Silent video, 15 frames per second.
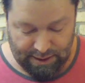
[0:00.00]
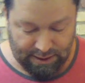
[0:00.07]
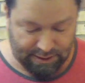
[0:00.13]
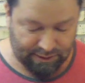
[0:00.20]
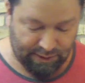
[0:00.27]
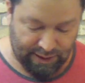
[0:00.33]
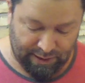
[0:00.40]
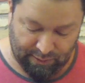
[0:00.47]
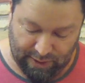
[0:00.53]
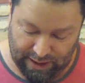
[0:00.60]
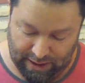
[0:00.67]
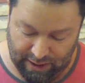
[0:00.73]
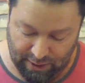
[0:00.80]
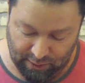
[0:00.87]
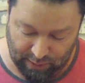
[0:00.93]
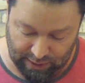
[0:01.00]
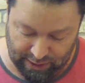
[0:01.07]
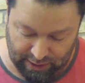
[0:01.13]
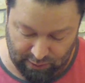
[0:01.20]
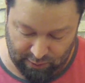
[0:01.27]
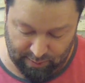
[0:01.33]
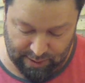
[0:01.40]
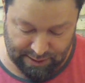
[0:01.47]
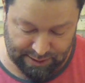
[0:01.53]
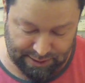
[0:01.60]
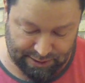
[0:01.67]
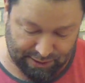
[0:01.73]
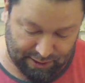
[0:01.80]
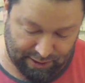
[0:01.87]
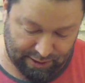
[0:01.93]
So anyway, while you were busy
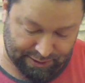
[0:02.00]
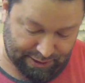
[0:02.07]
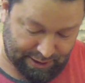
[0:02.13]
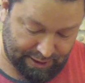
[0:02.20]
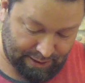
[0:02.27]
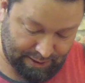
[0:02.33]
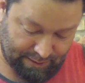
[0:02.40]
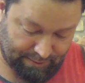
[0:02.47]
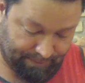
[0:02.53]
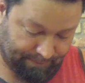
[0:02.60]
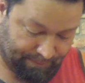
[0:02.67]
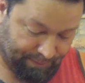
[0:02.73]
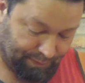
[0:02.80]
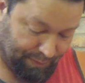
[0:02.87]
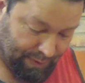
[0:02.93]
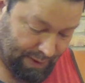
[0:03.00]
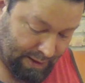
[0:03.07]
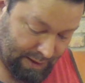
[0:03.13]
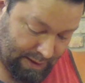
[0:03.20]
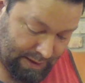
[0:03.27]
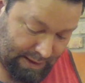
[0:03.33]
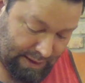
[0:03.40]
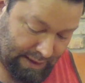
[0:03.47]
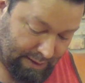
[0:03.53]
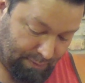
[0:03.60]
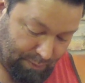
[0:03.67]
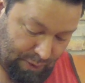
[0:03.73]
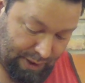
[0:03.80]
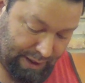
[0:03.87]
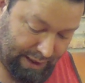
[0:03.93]
charging, I
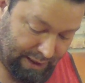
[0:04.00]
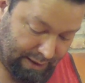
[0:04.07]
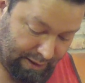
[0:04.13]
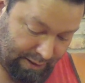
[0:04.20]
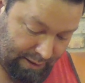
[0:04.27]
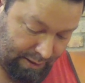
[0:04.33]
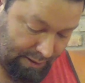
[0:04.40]
went ahead and